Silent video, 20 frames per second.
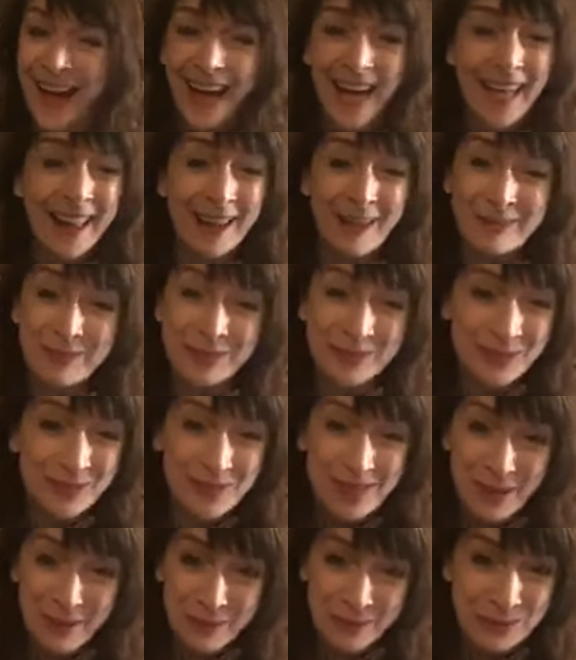And I'm sure
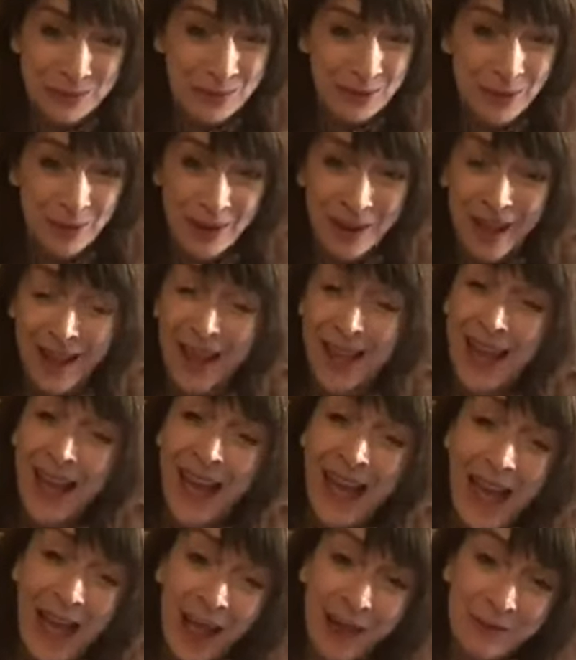that was wrong.
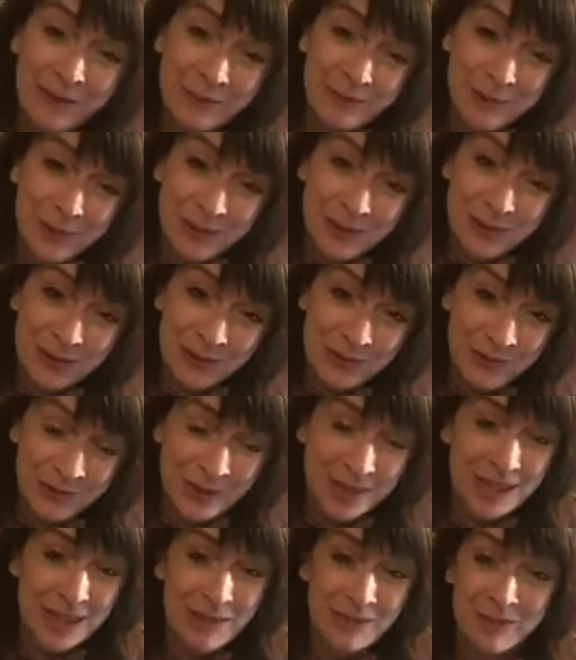Have a beautiful
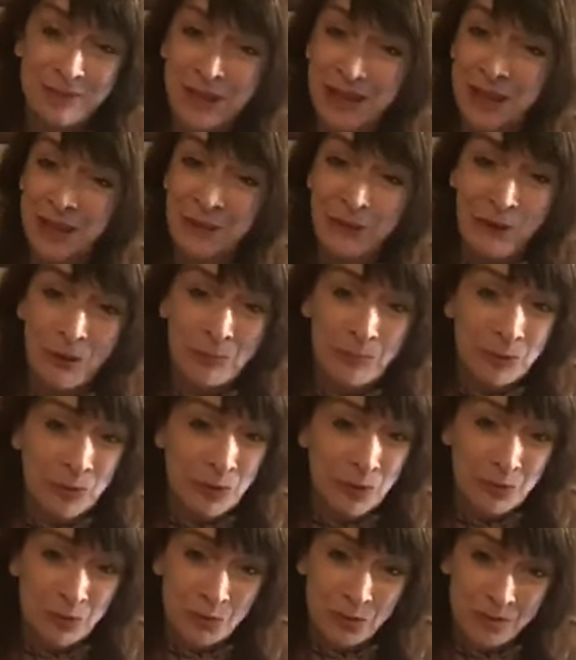evening or a
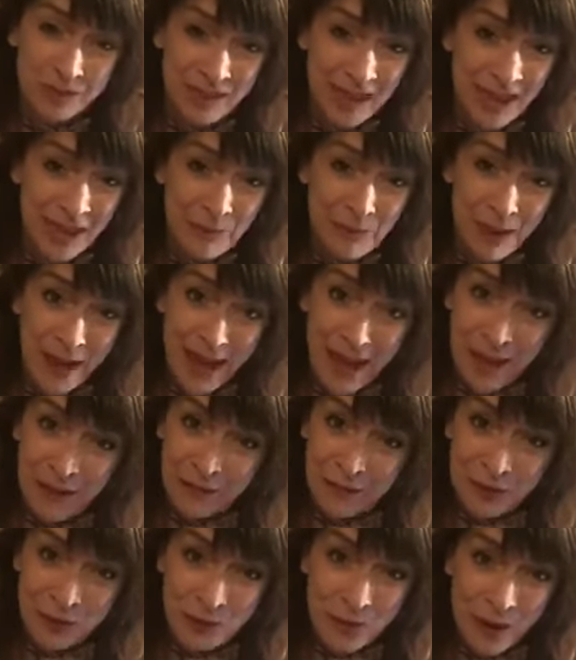beautiful day
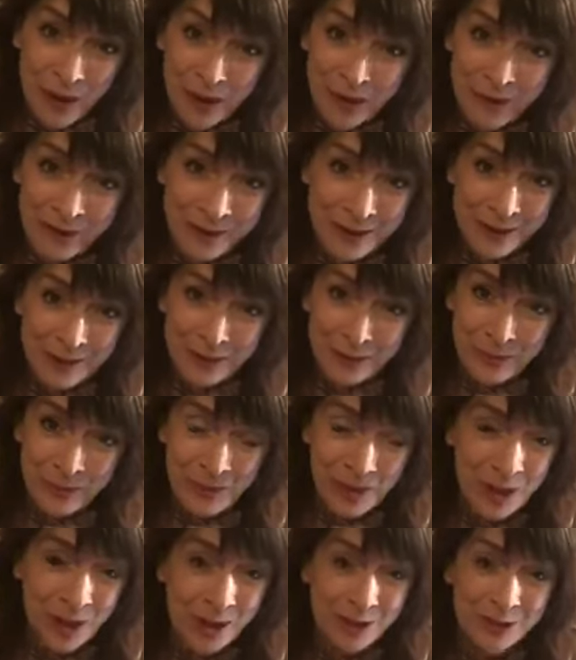wherever you are in the
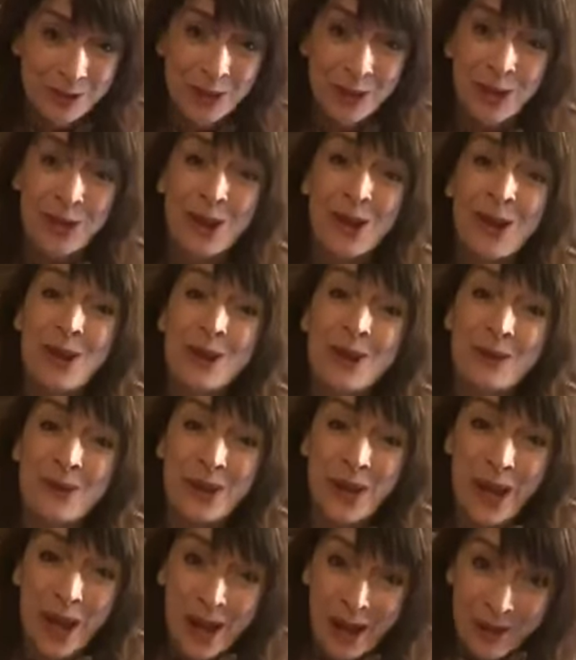world.
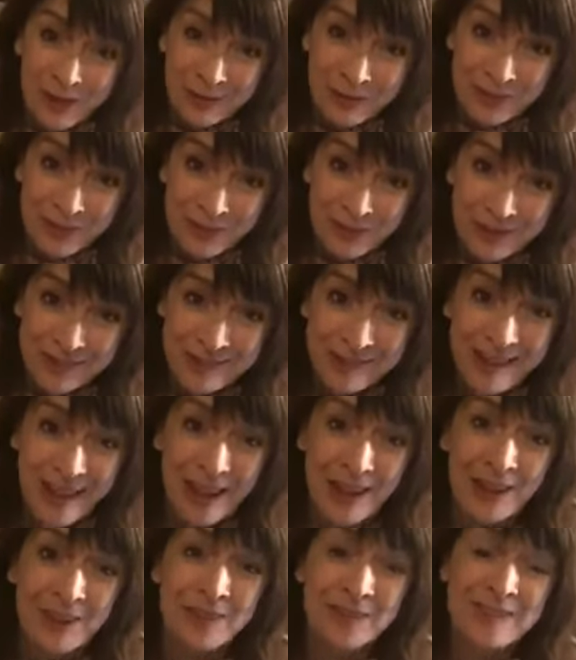Look after
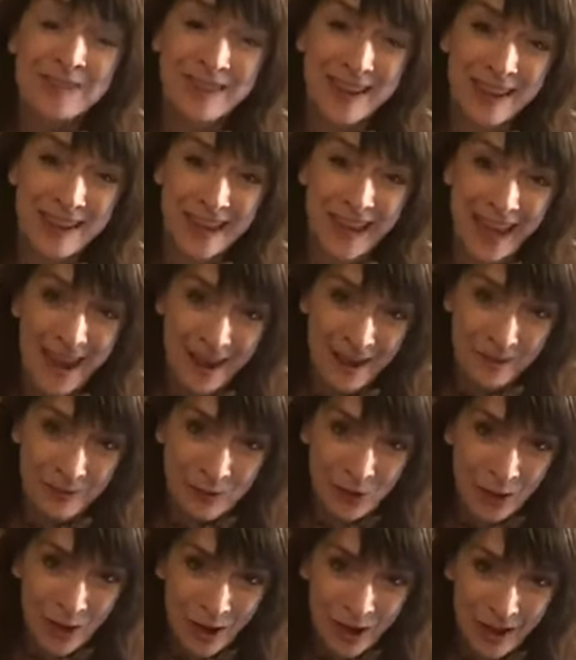yourselves. Take care of
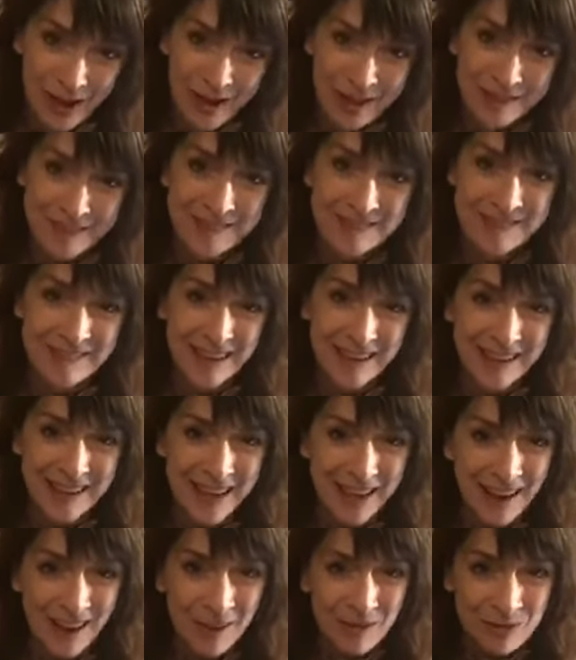your heart. Take
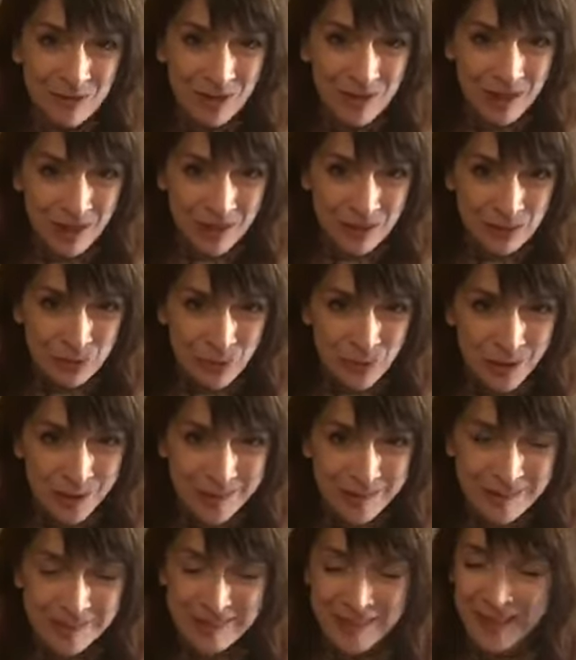care of your loved
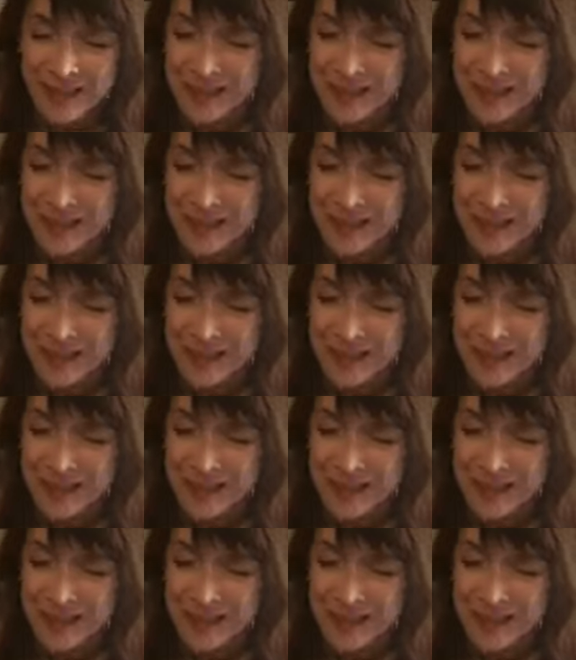ones.